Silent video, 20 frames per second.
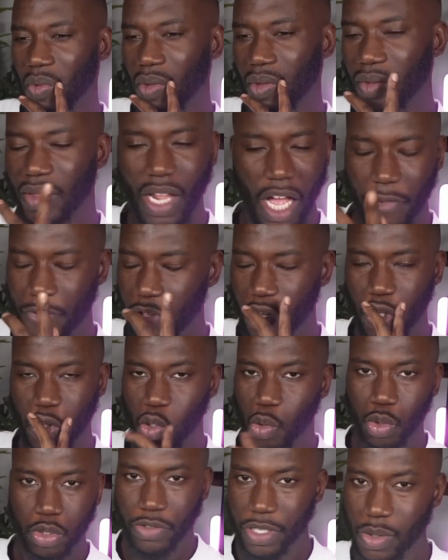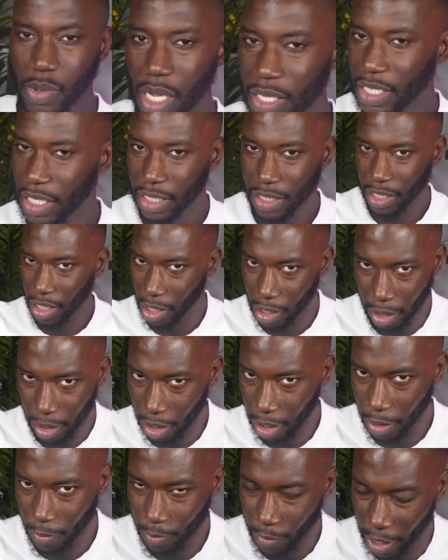Nothing at all. The reason why I said
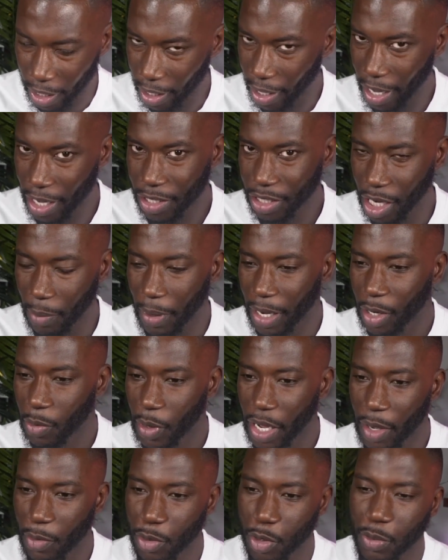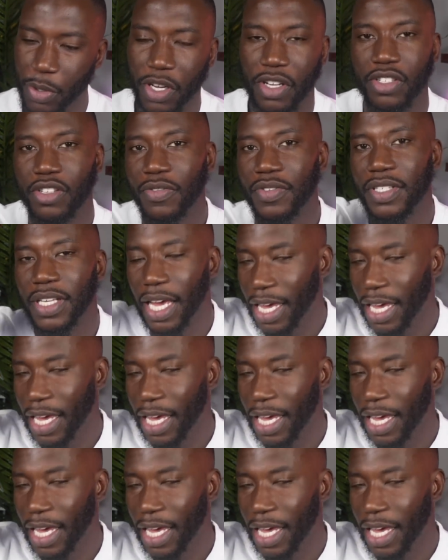AJ, by the way, was because obviously